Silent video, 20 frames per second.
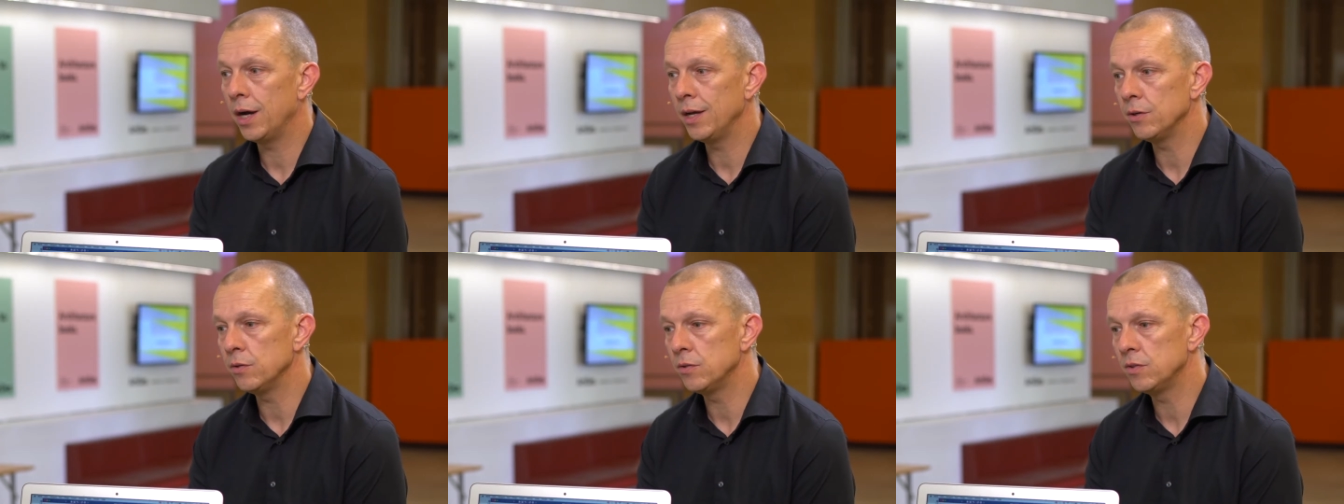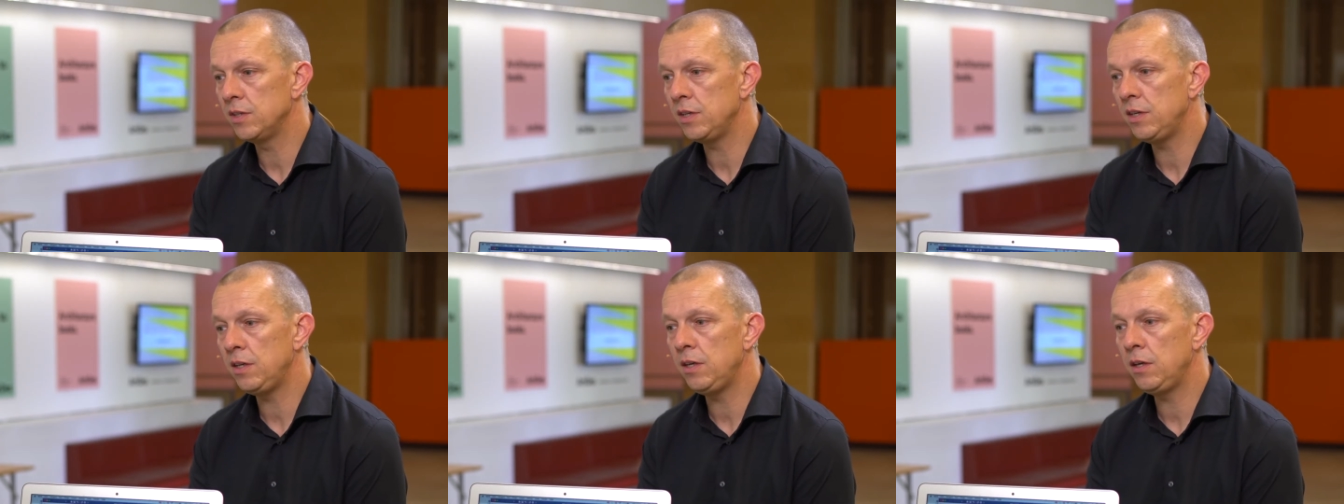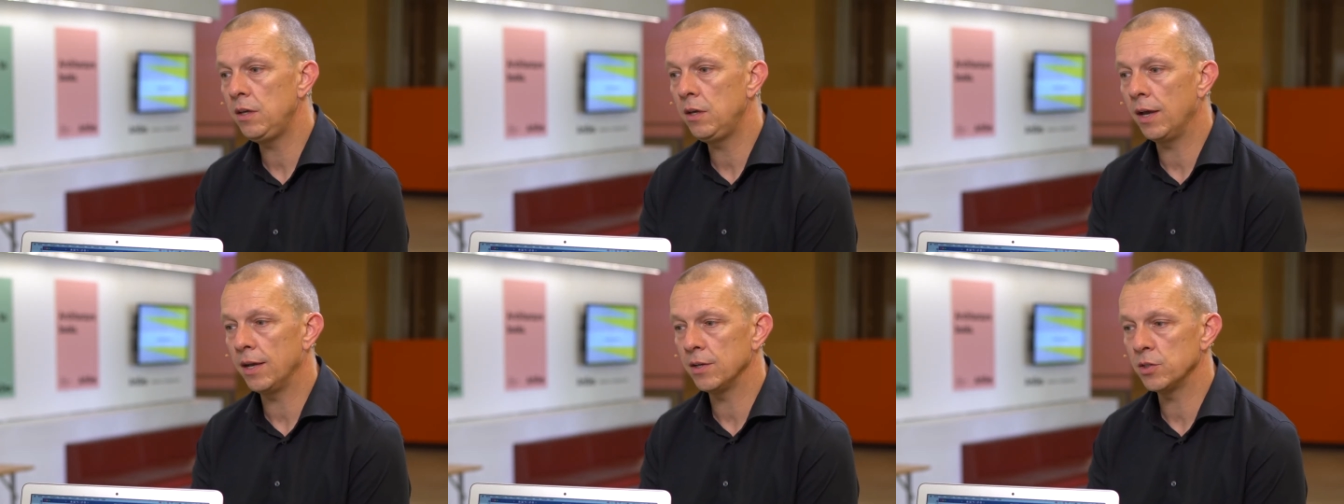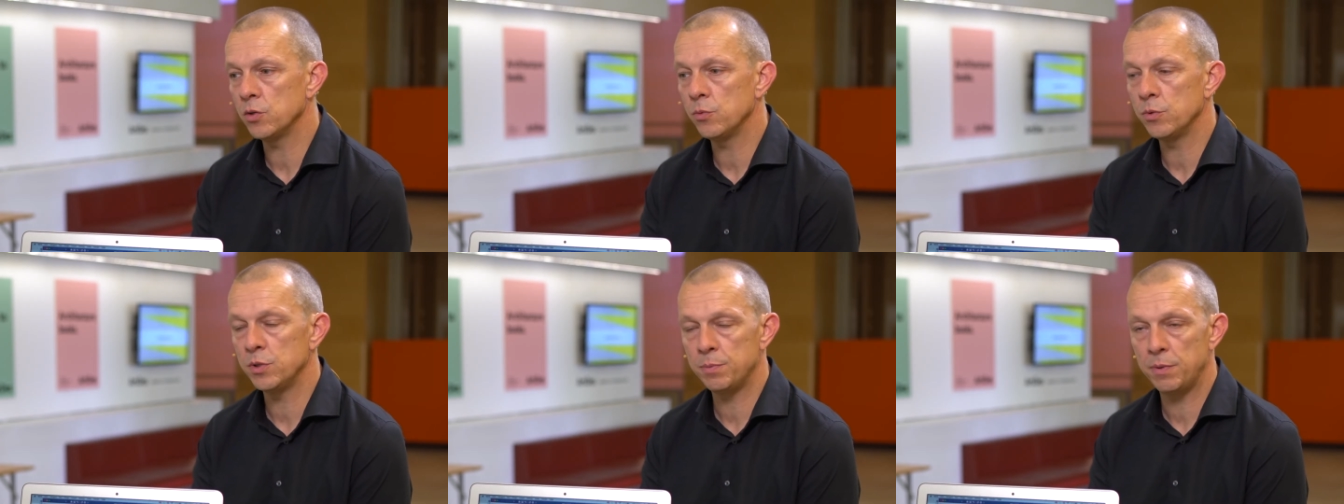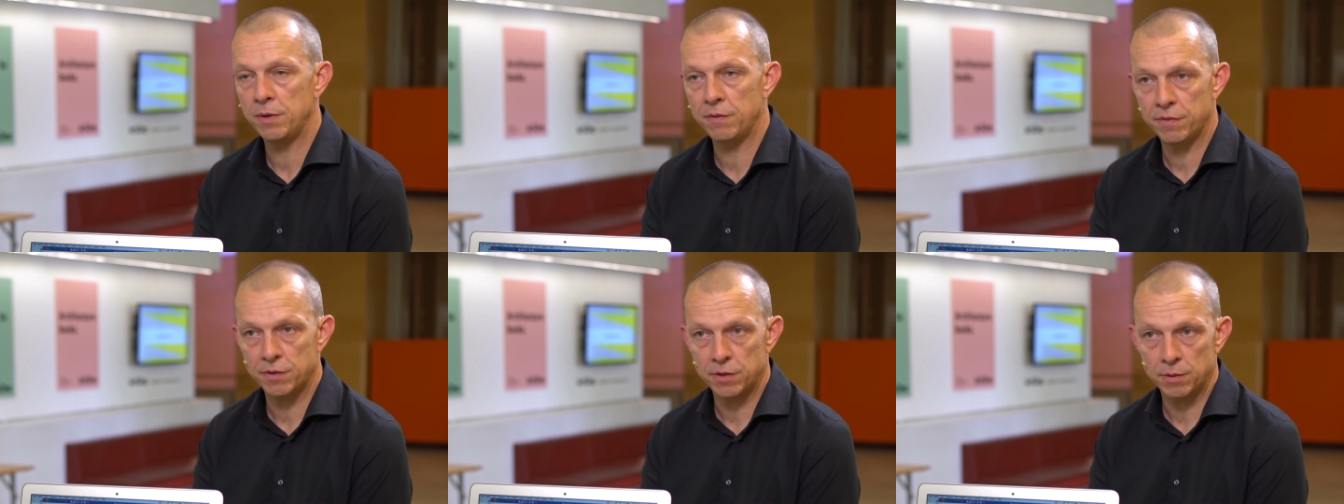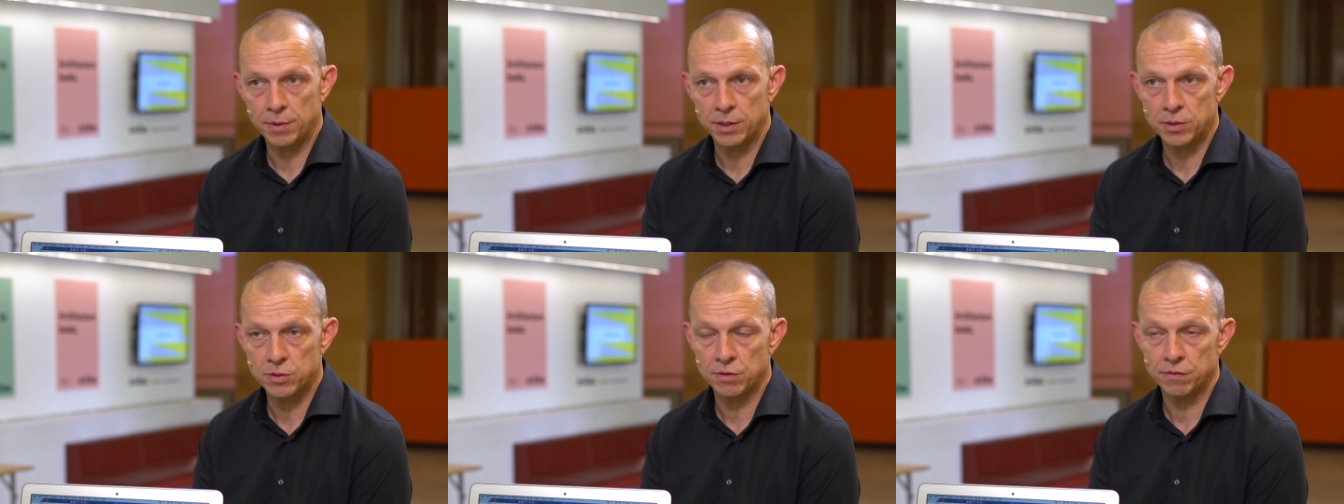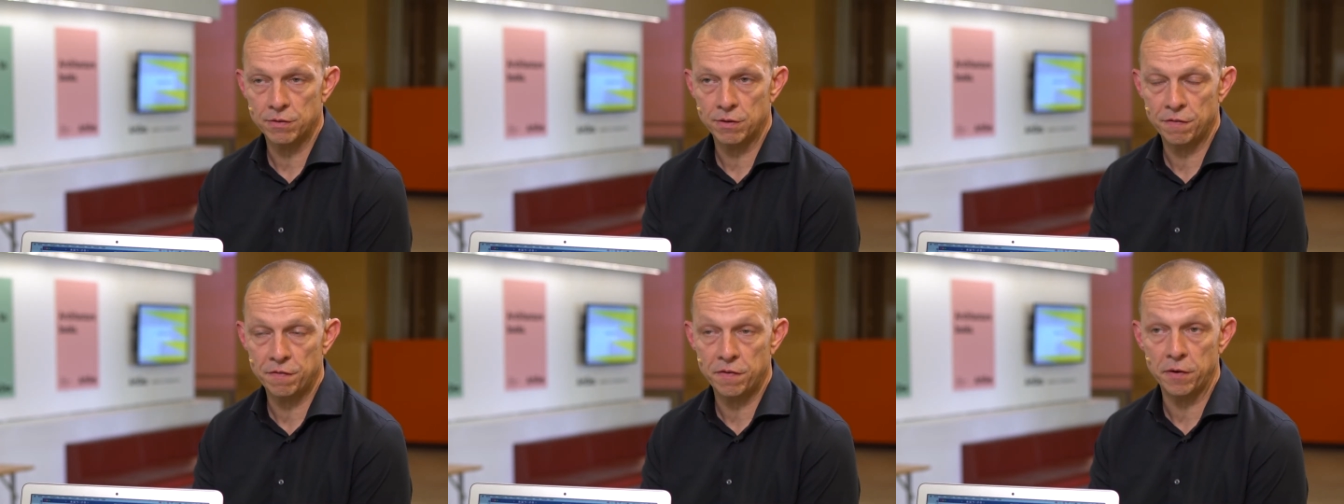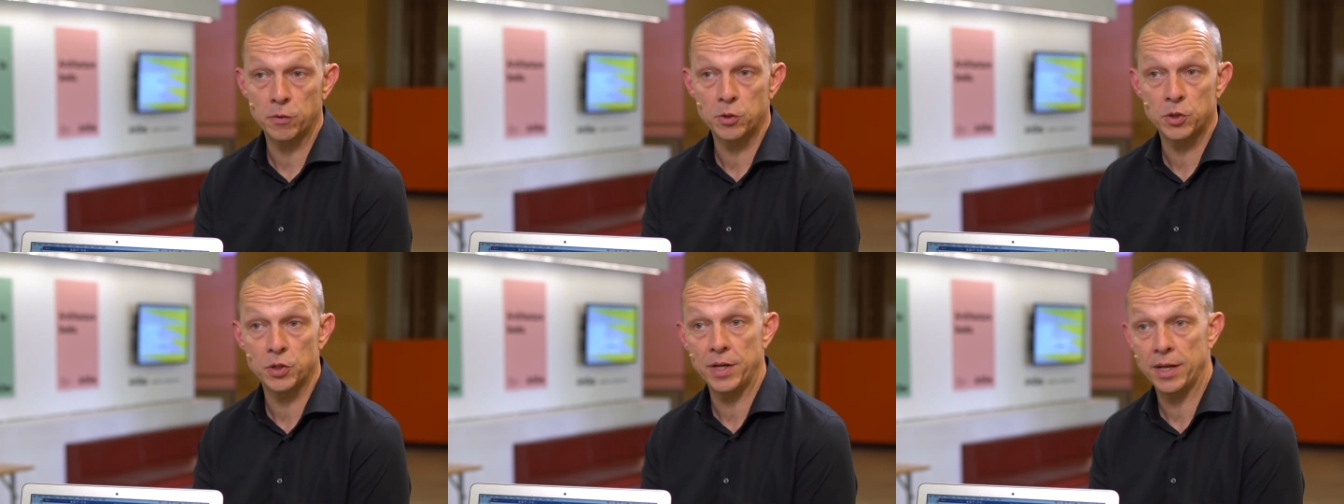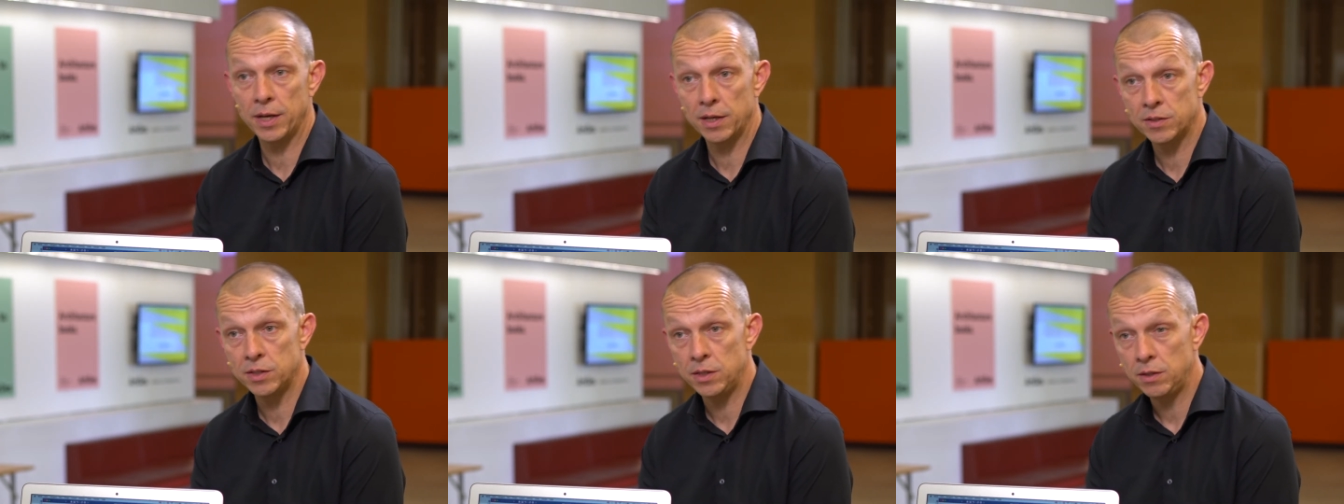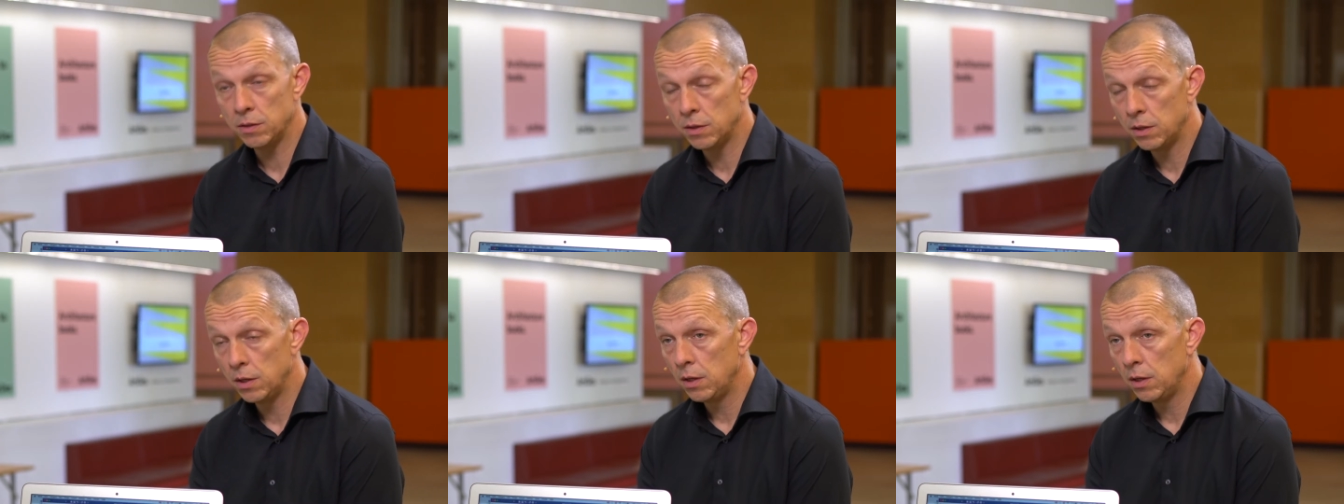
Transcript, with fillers: IoT has always been very much of a functionality.